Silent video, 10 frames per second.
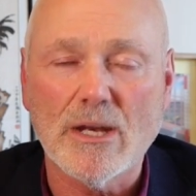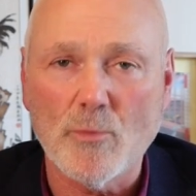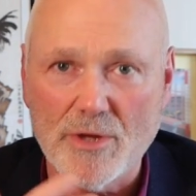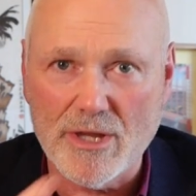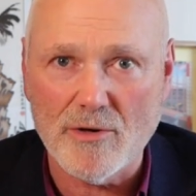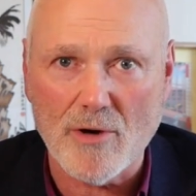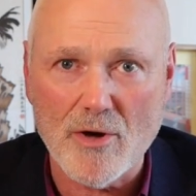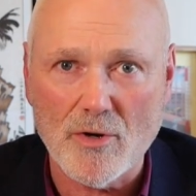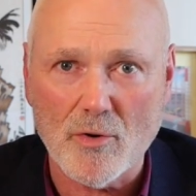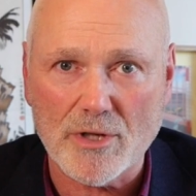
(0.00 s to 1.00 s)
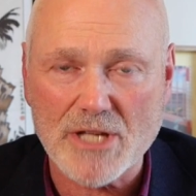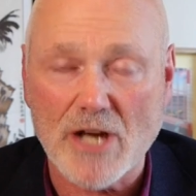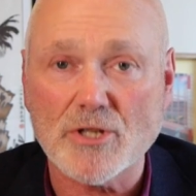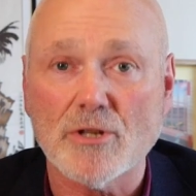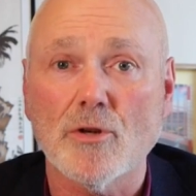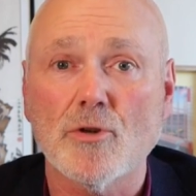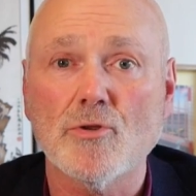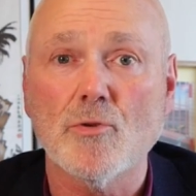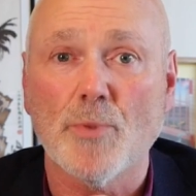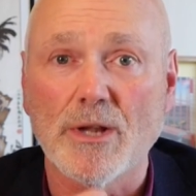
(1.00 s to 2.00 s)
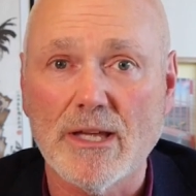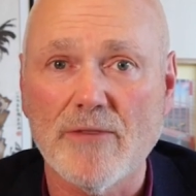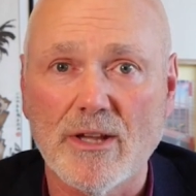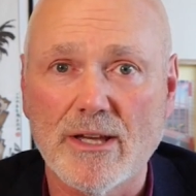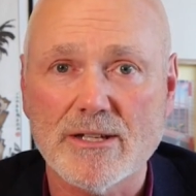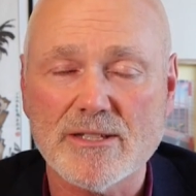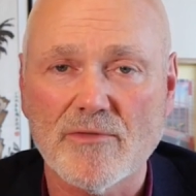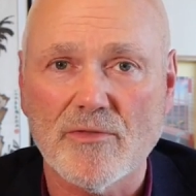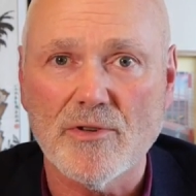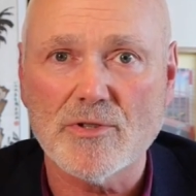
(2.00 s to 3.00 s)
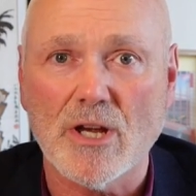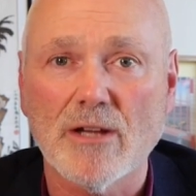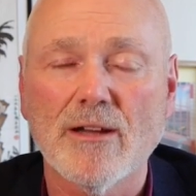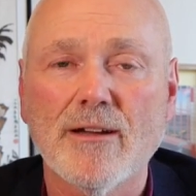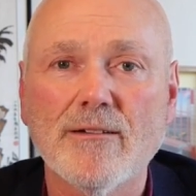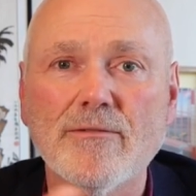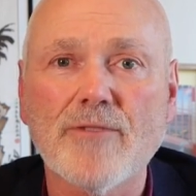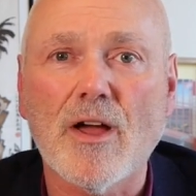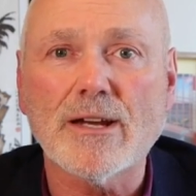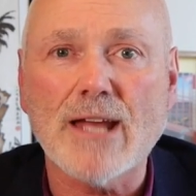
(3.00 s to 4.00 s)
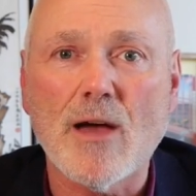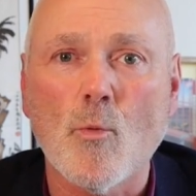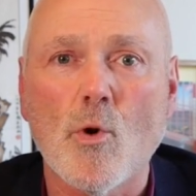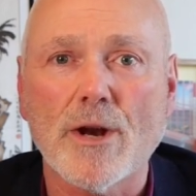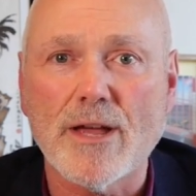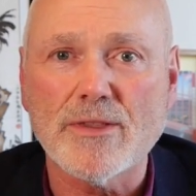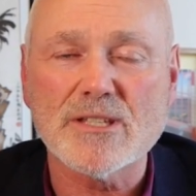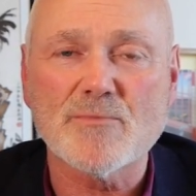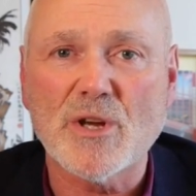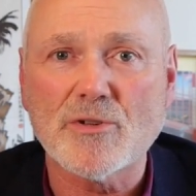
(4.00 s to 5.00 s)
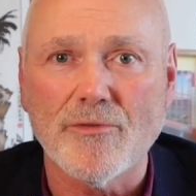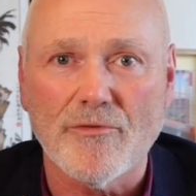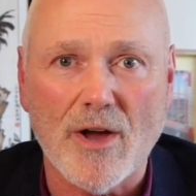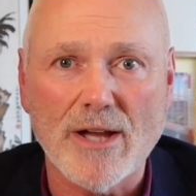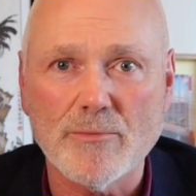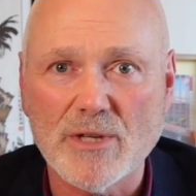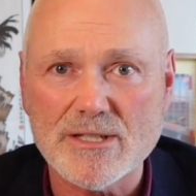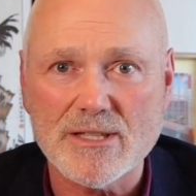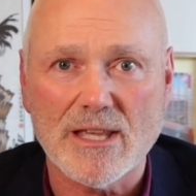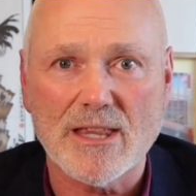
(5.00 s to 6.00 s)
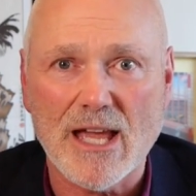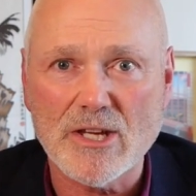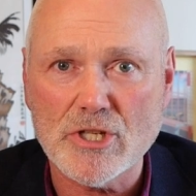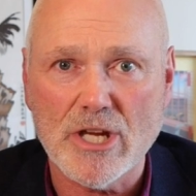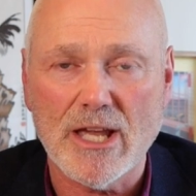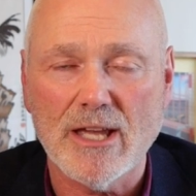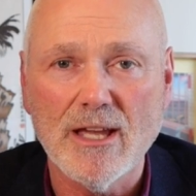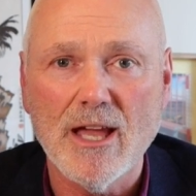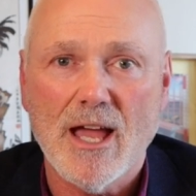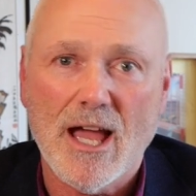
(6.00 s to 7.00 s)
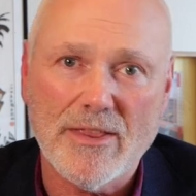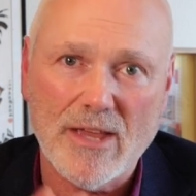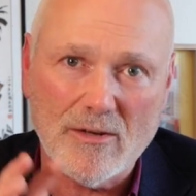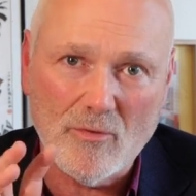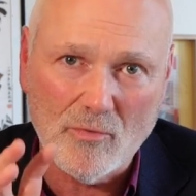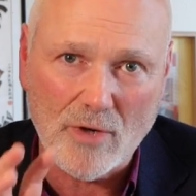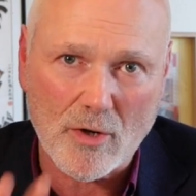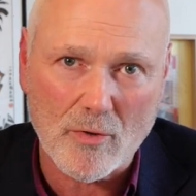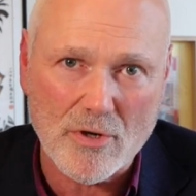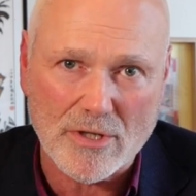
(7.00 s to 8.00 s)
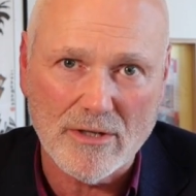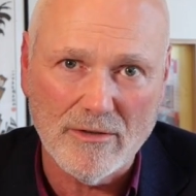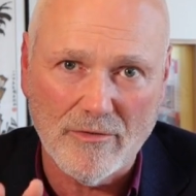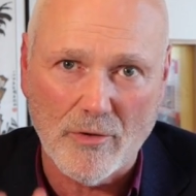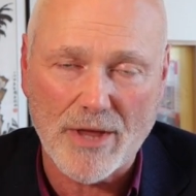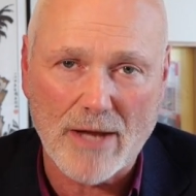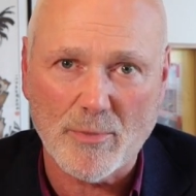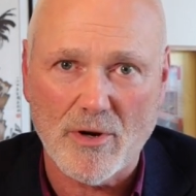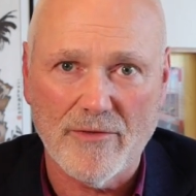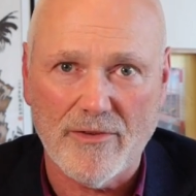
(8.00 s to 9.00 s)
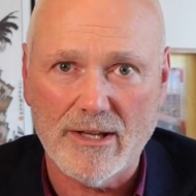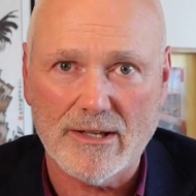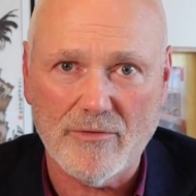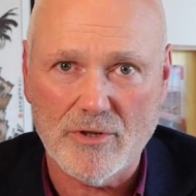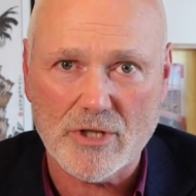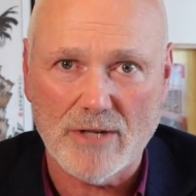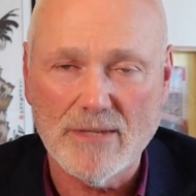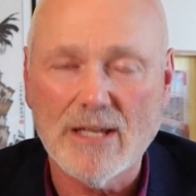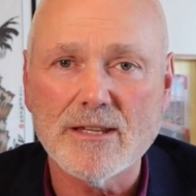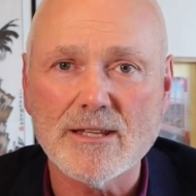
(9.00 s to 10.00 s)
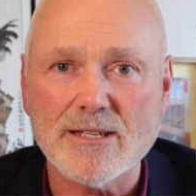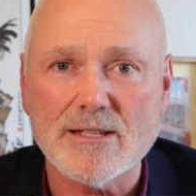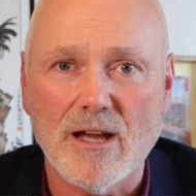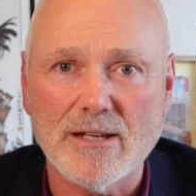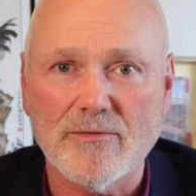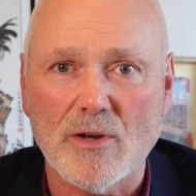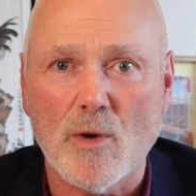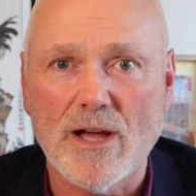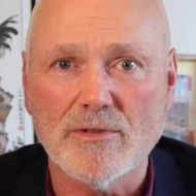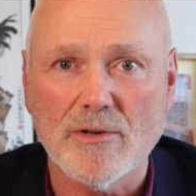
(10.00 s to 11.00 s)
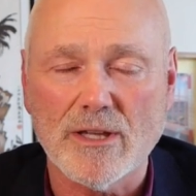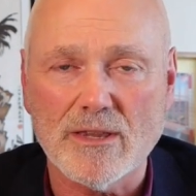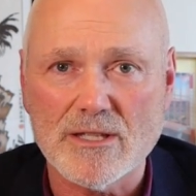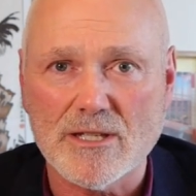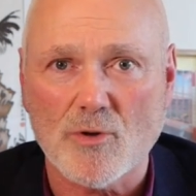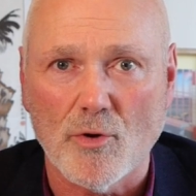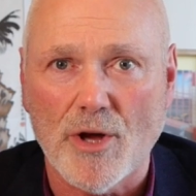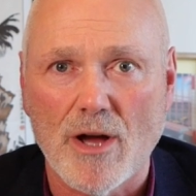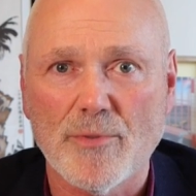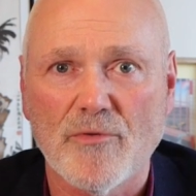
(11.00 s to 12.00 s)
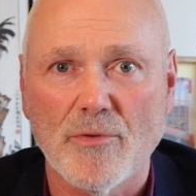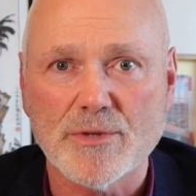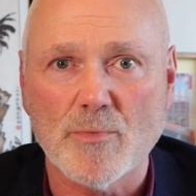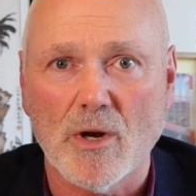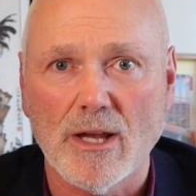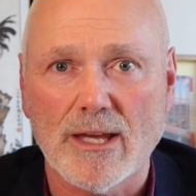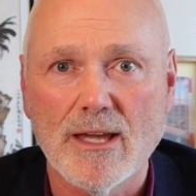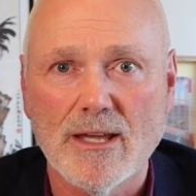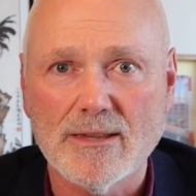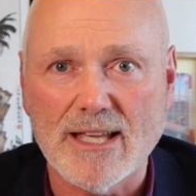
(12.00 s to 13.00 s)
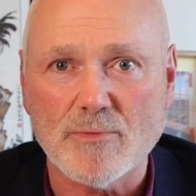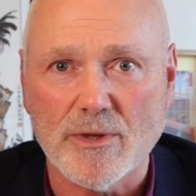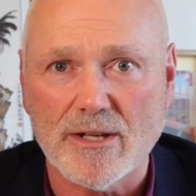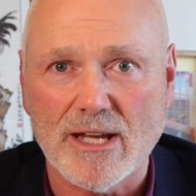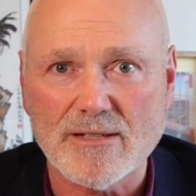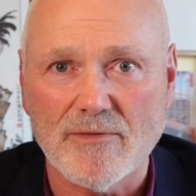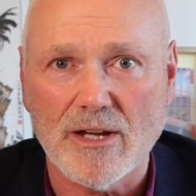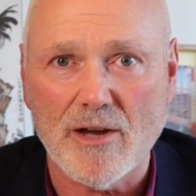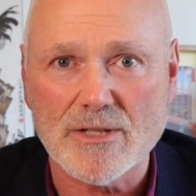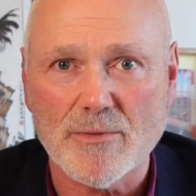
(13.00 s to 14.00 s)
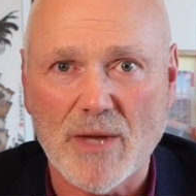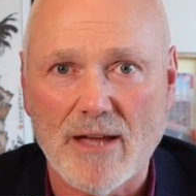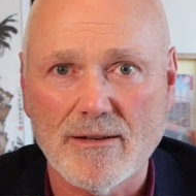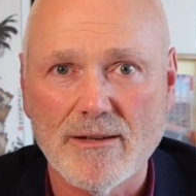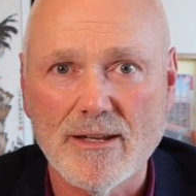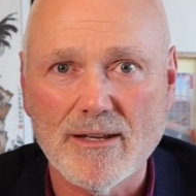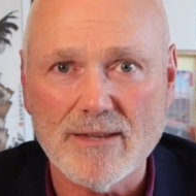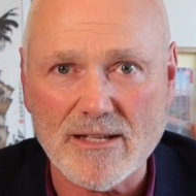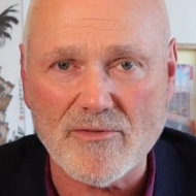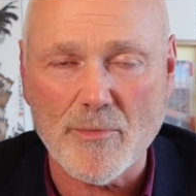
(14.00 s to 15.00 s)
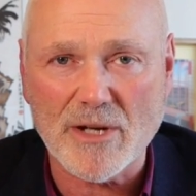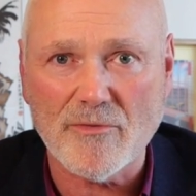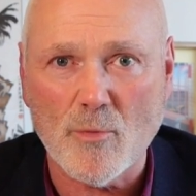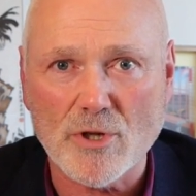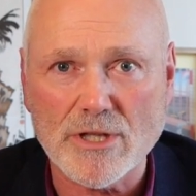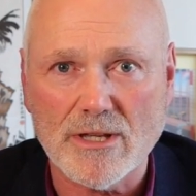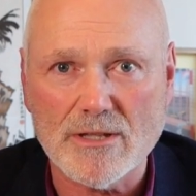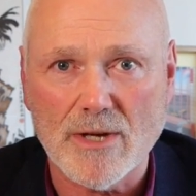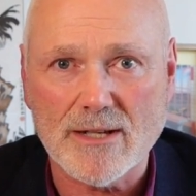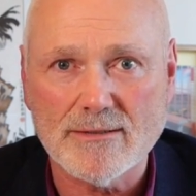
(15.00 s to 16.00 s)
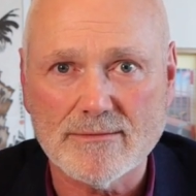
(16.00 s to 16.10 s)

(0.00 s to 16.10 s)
within your own organisation who you believe are leaders of the future, find out what are the special vitamins that they share, and then recruit for that profile in future. There's a scientific way of doing it. This is called high performance modelling. That's what the next video is about. Thanks very much for watching this one.